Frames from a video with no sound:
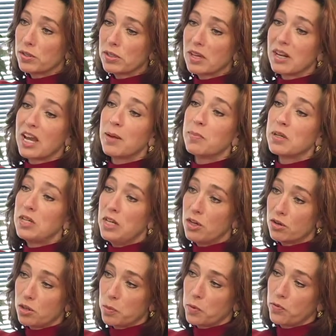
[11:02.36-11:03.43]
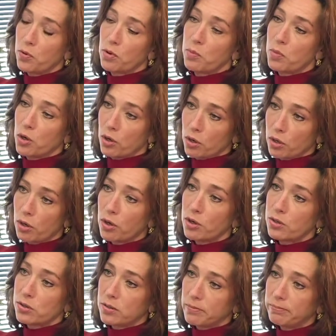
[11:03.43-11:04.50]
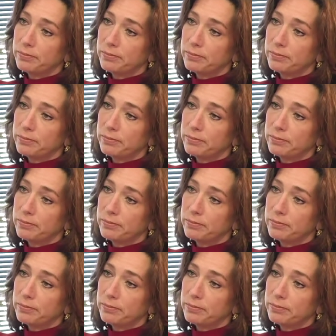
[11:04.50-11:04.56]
It's going to happen years before the murder occurs.